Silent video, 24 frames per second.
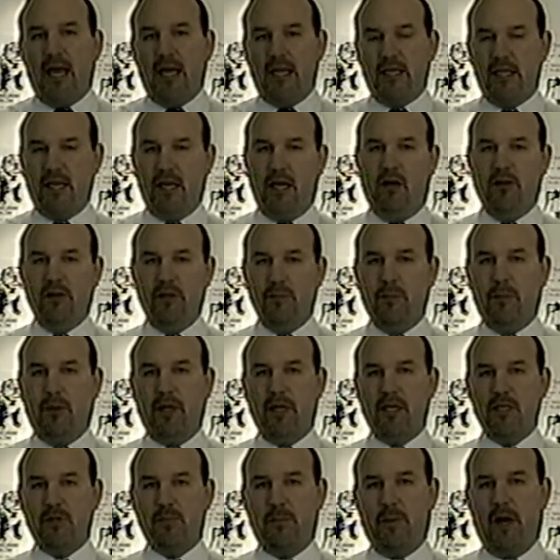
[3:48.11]
is held in
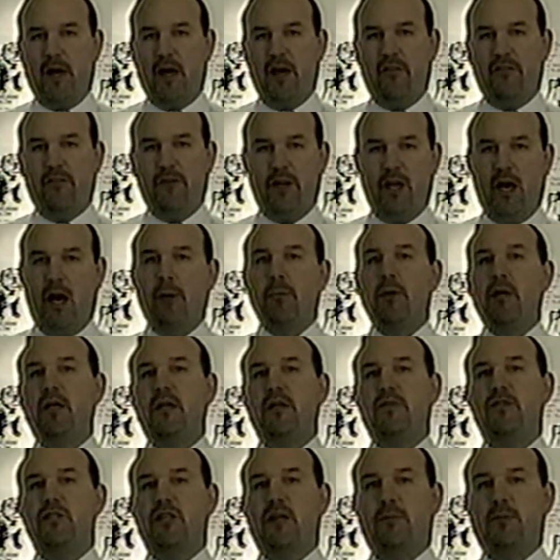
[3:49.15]
place by a
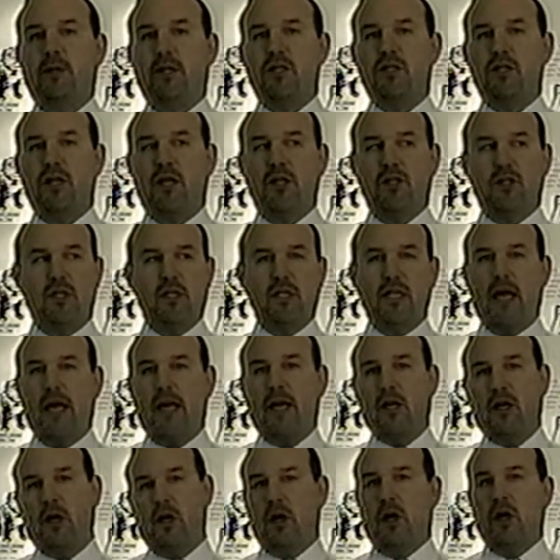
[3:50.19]
phenomenon of subluxation that
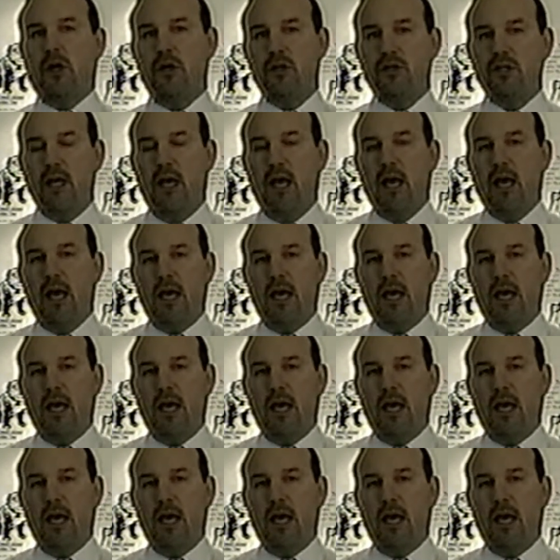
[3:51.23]
occurs